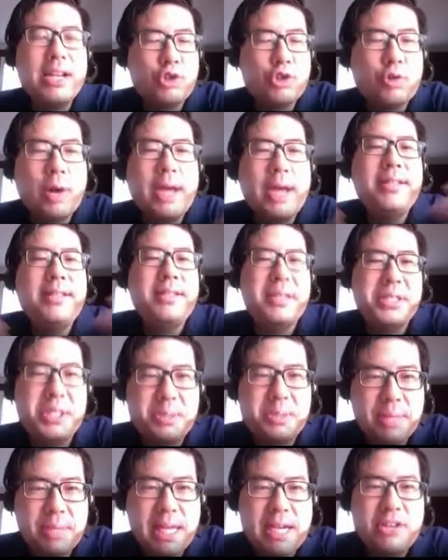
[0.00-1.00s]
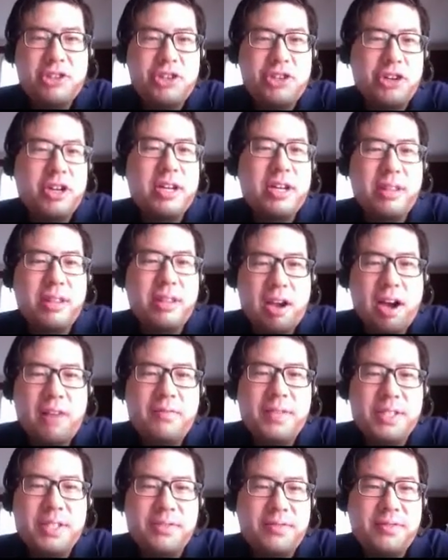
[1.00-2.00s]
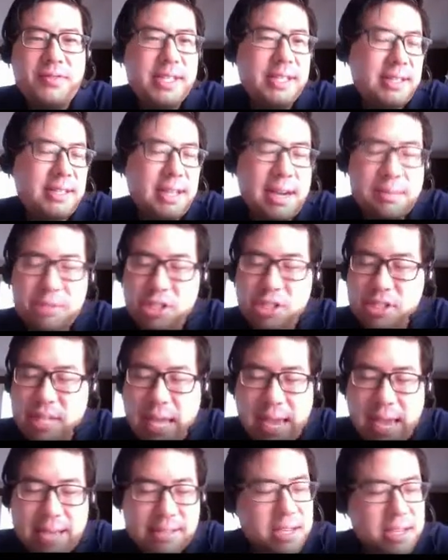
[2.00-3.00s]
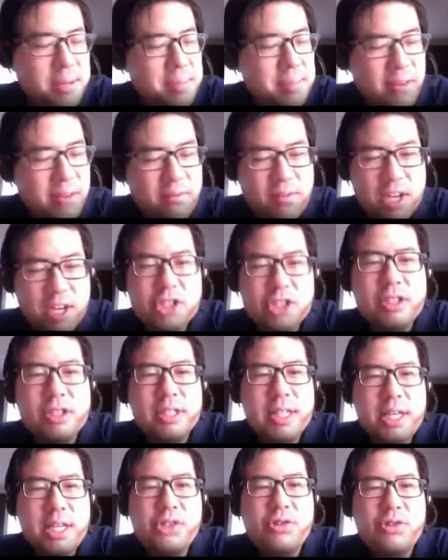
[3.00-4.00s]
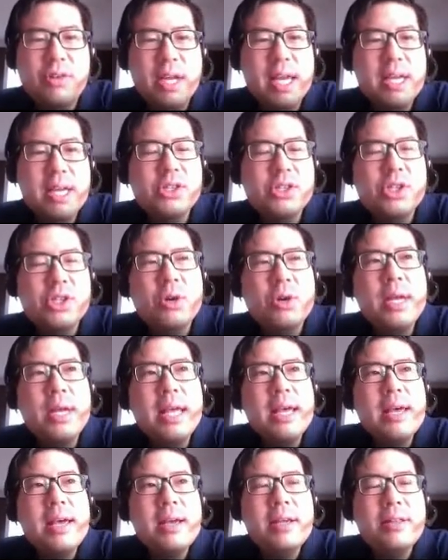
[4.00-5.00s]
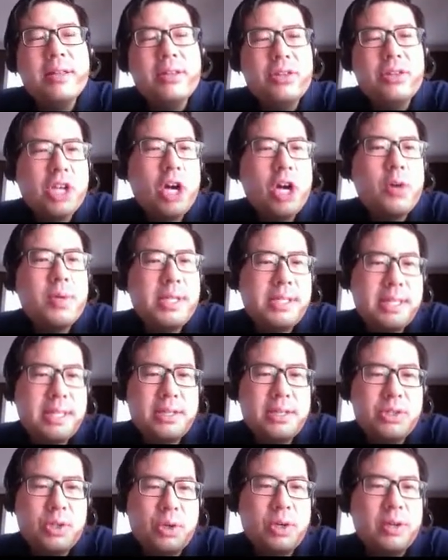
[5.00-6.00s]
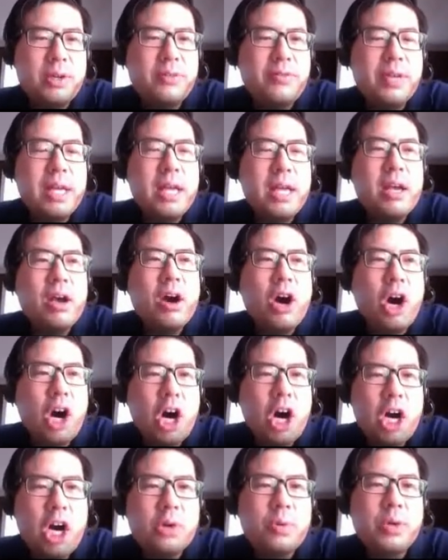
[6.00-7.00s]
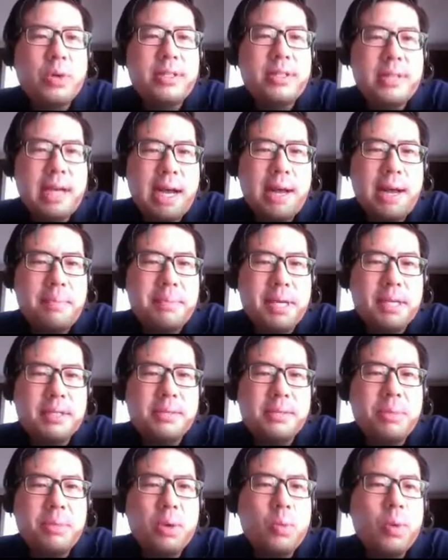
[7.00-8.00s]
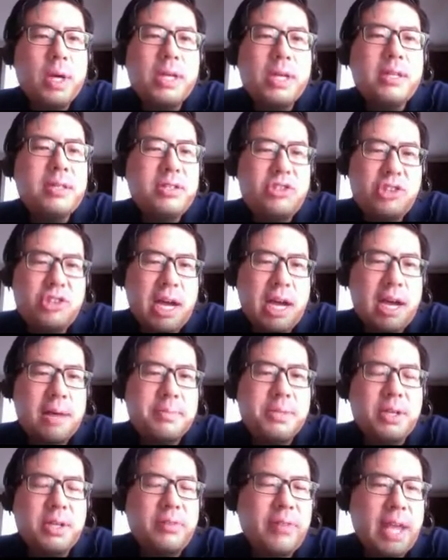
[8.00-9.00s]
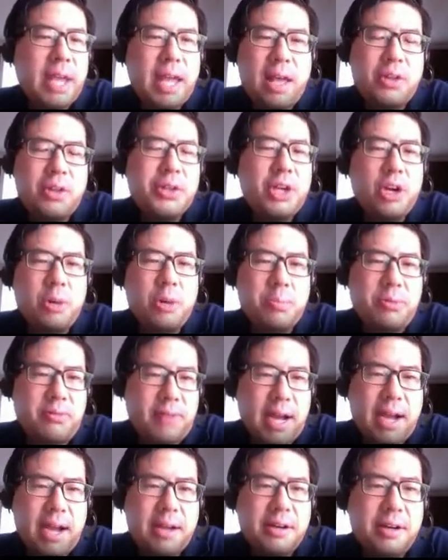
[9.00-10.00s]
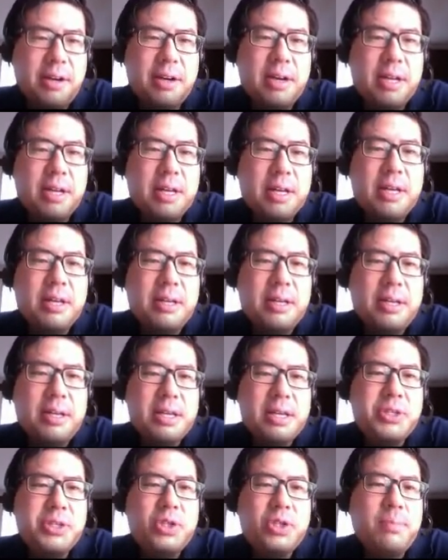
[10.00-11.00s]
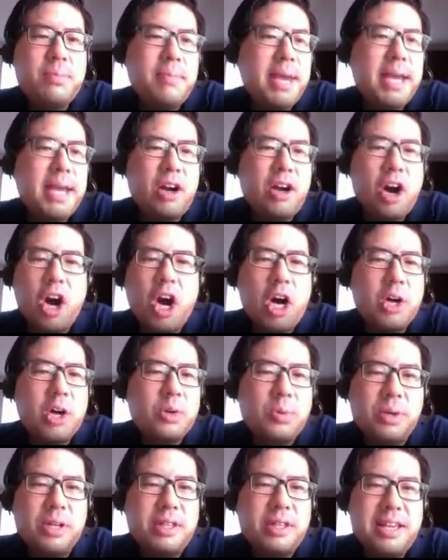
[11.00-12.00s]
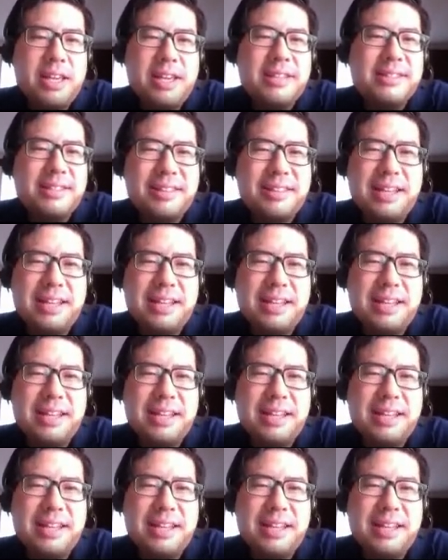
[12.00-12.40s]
And I tried to explain during the office visit that I'm just asking about functional history. And so there's always these sort of awkward topics, but one of the jobs of a healthcare provider is to make awkward things